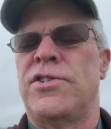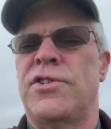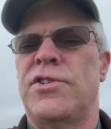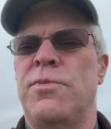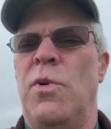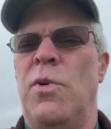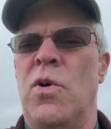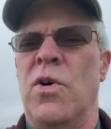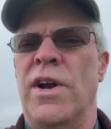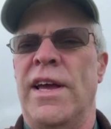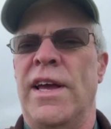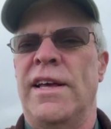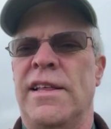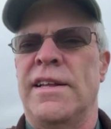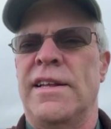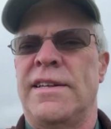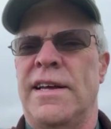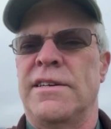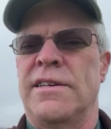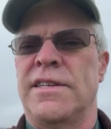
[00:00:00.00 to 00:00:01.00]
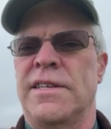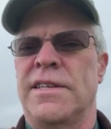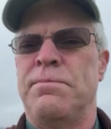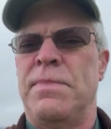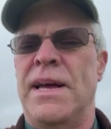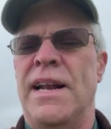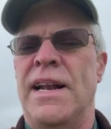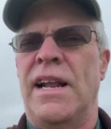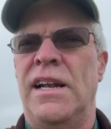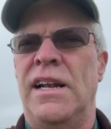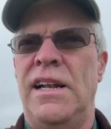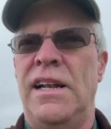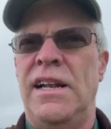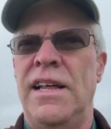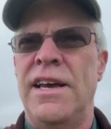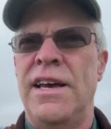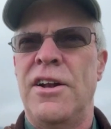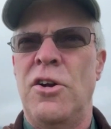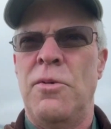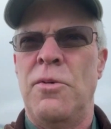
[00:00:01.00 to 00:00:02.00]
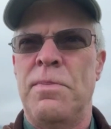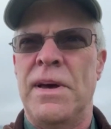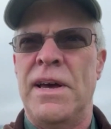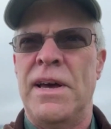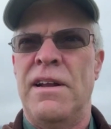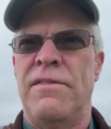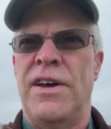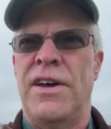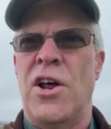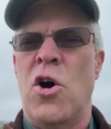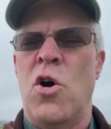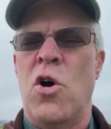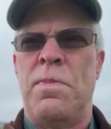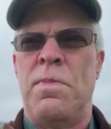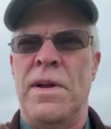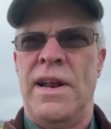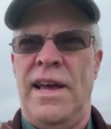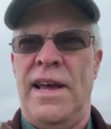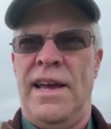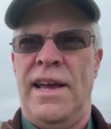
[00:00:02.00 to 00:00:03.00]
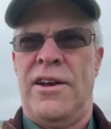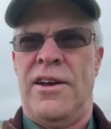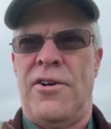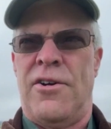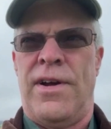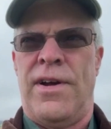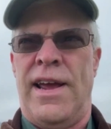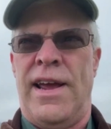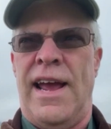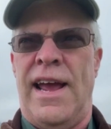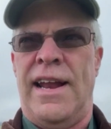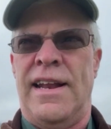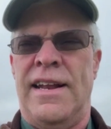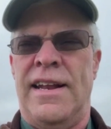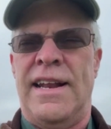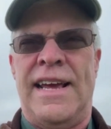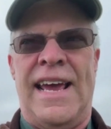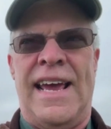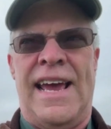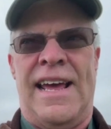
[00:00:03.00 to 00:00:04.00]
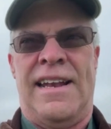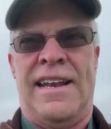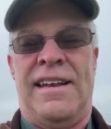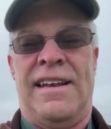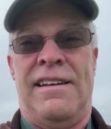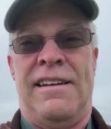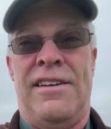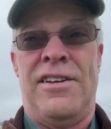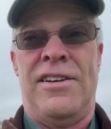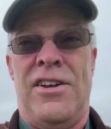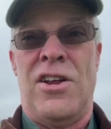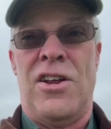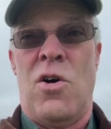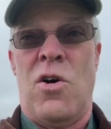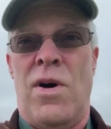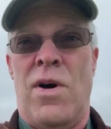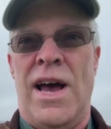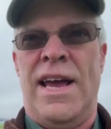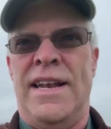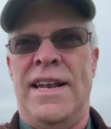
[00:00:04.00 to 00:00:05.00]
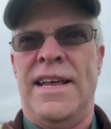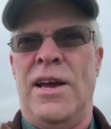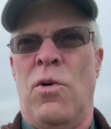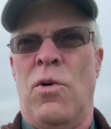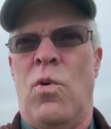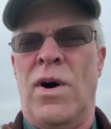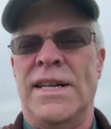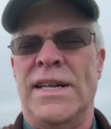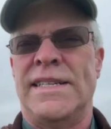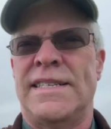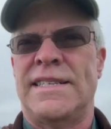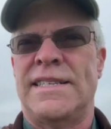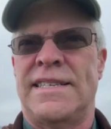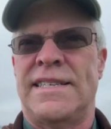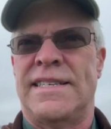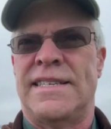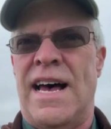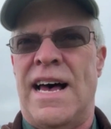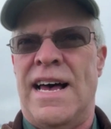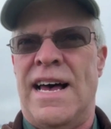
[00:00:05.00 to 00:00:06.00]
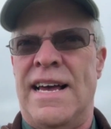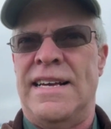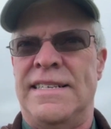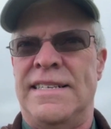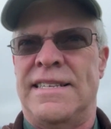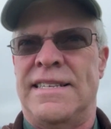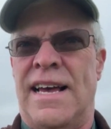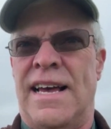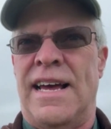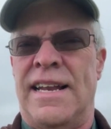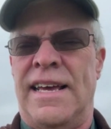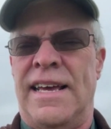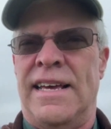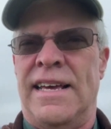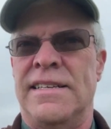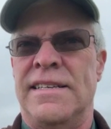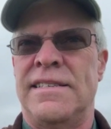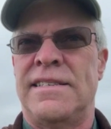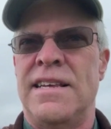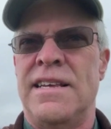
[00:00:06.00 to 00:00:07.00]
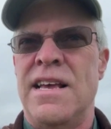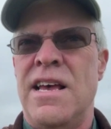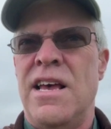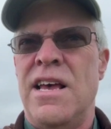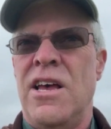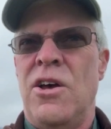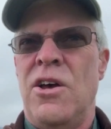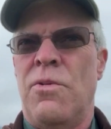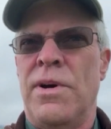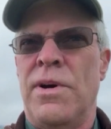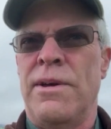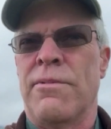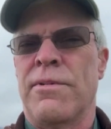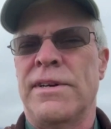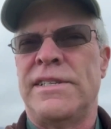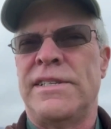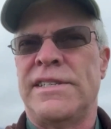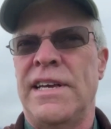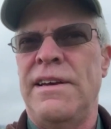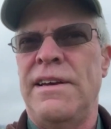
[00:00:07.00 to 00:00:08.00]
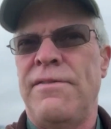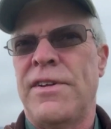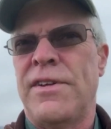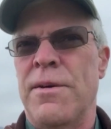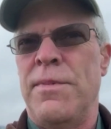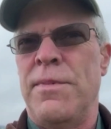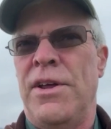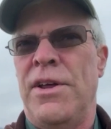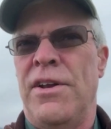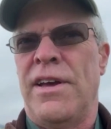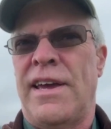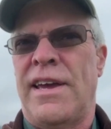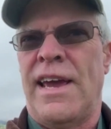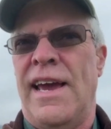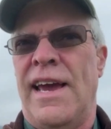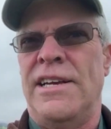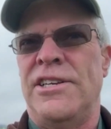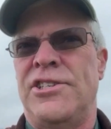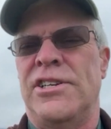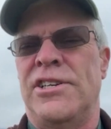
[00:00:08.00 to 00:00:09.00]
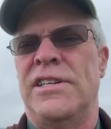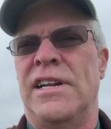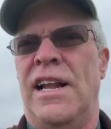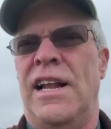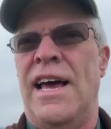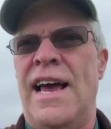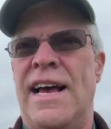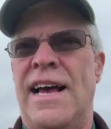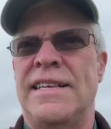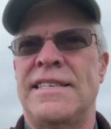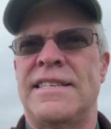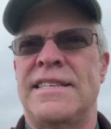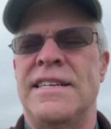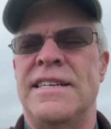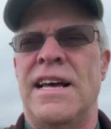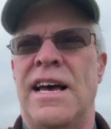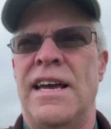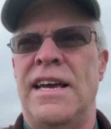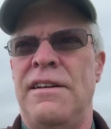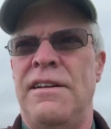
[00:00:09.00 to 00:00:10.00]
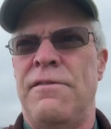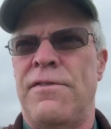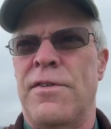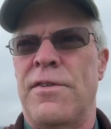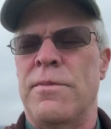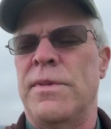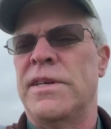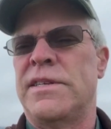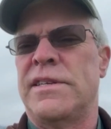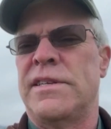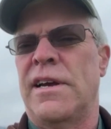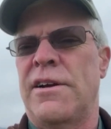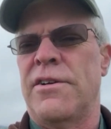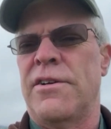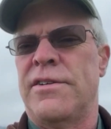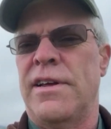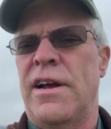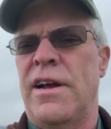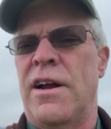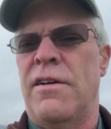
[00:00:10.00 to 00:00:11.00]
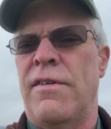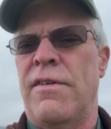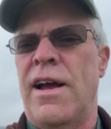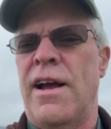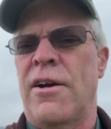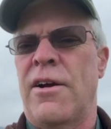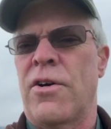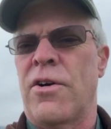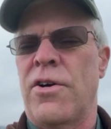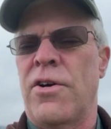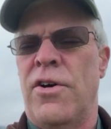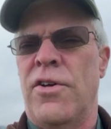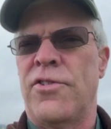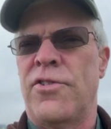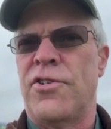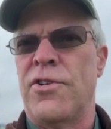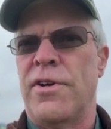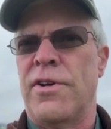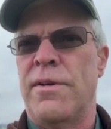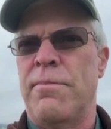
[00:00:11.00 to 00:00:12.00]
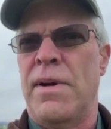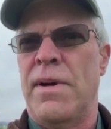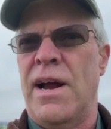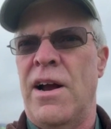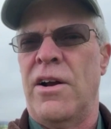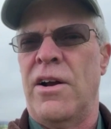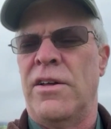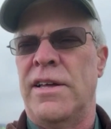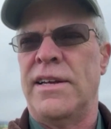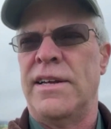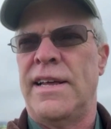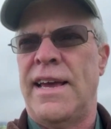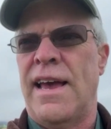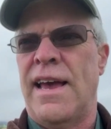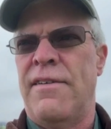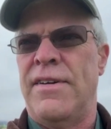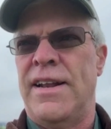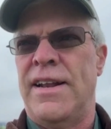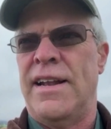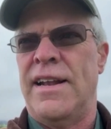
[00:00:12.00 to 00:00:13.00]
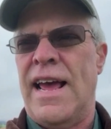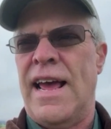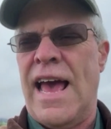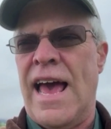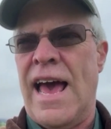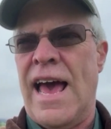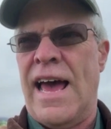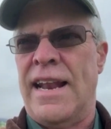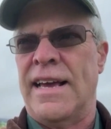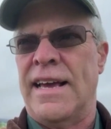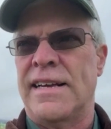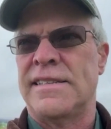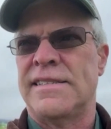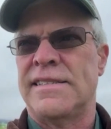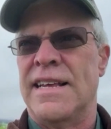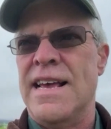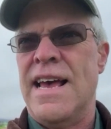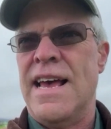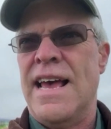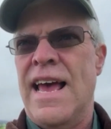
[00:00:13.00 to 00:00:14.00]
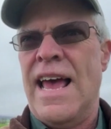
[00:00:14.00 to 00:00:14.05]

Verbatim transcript: this morning that there's been a little bit of an opening created. Again, no idea what size that is. We received communication last night from the Secretary of Agriculture in Maryland, Kevin Atticks,